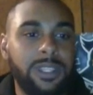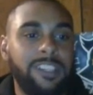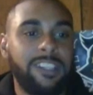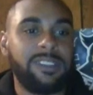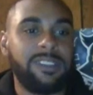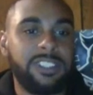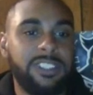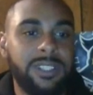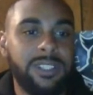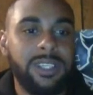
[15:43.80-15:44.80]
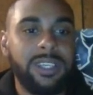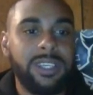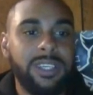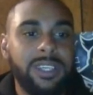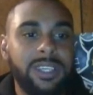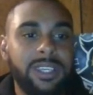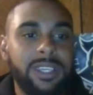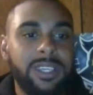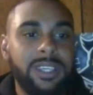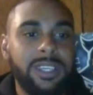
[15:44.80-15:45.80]
put my boy out in the flex
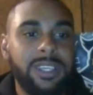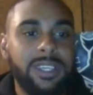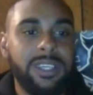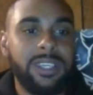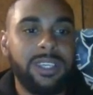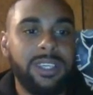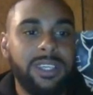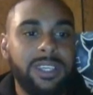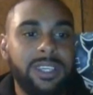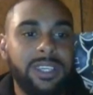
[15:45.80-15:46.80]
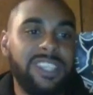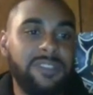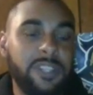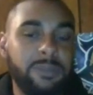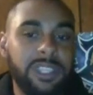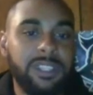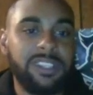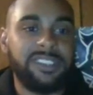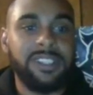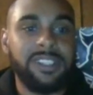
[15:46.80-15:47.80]
position, use his
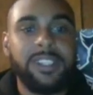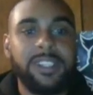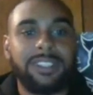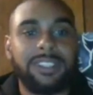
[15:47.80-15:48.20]
size